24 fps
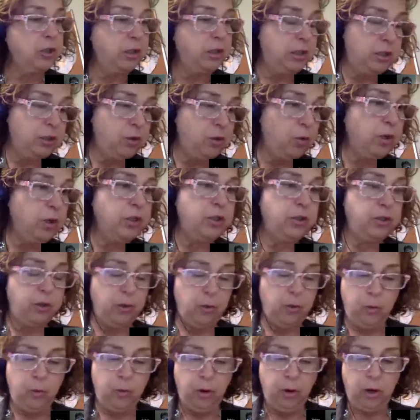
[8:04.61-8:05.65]
endorsed your
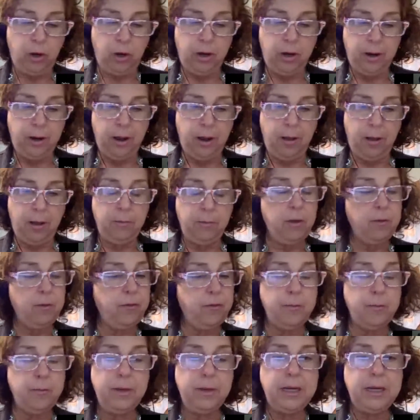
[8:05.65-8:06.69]
work for
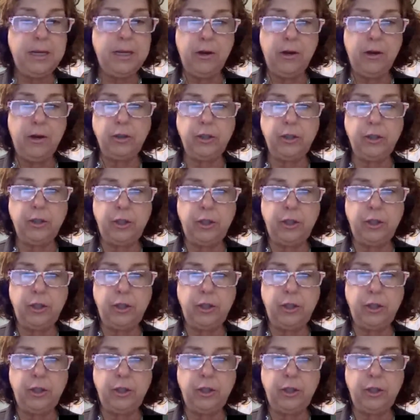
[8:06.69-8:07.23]
many years.